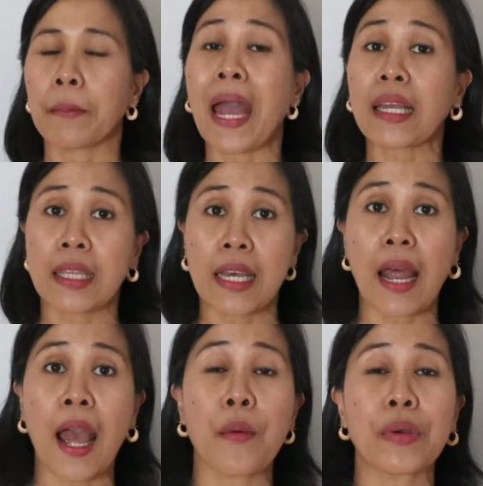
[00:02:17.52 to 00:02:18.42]
back
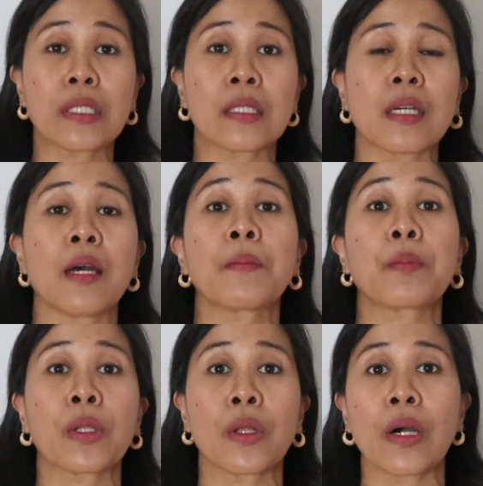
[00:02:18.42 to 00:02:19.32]
then I was
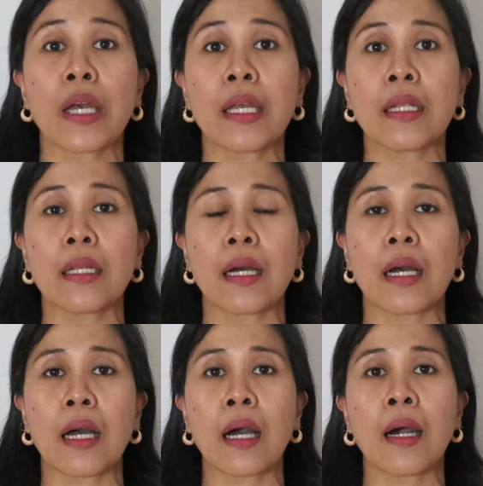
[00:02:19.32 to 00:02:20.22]
employed
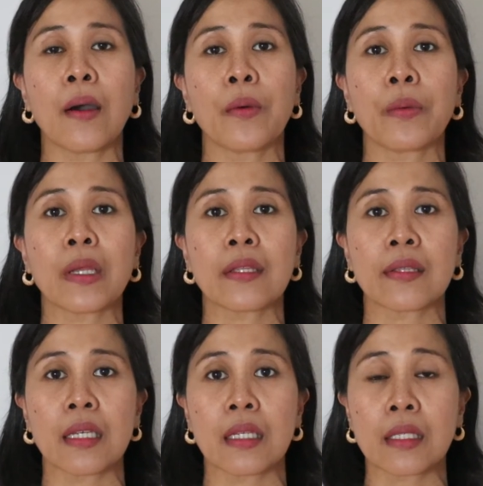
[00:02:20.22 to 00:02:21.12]
with
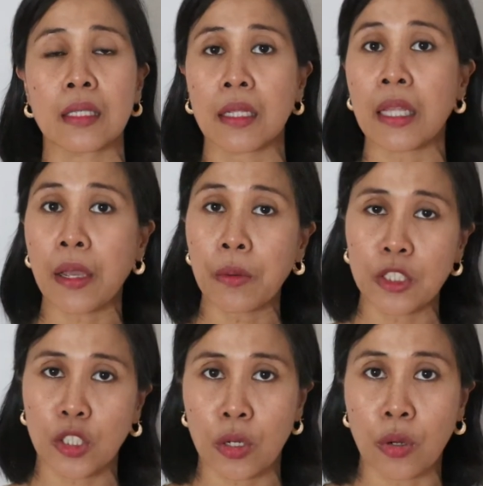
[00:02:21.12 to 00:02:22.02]
this
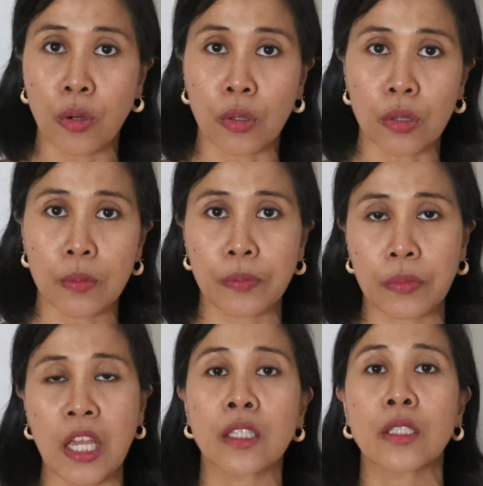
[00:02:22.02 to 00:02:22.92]
language school,
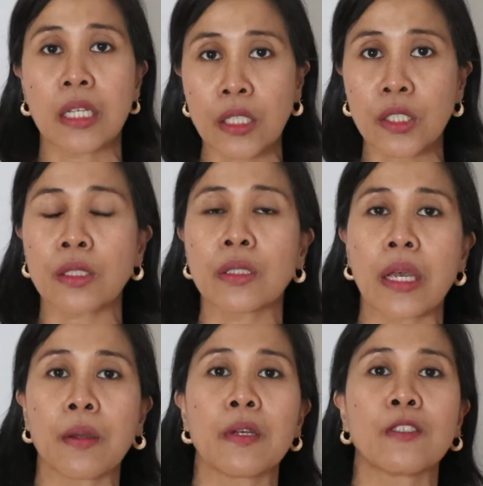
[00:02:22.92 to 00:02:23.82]
international
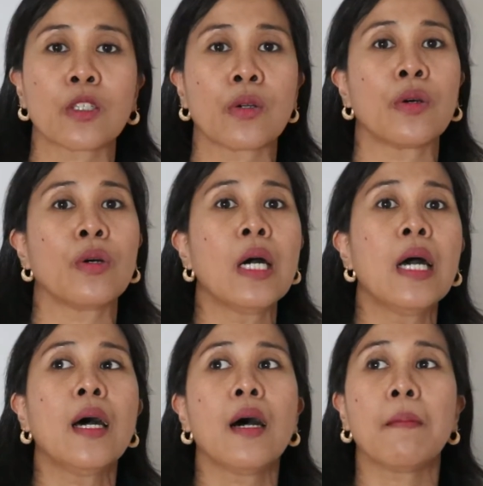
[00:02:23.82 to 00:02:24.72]
language school,
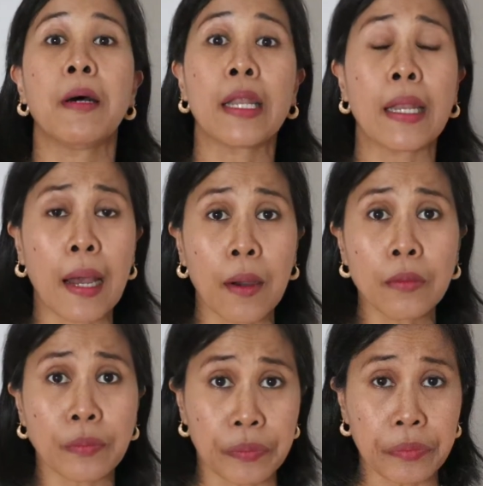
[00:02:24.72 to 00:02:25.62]
but
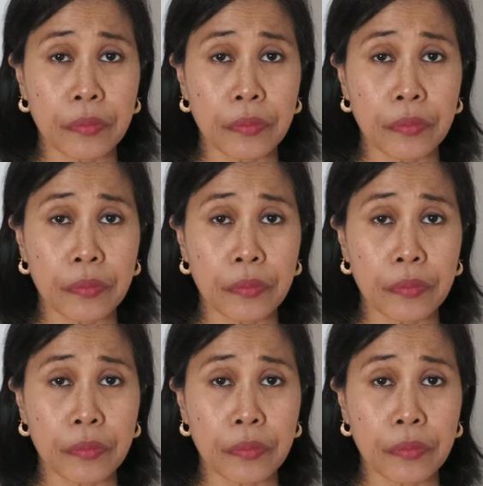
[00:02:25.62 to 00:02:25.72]
now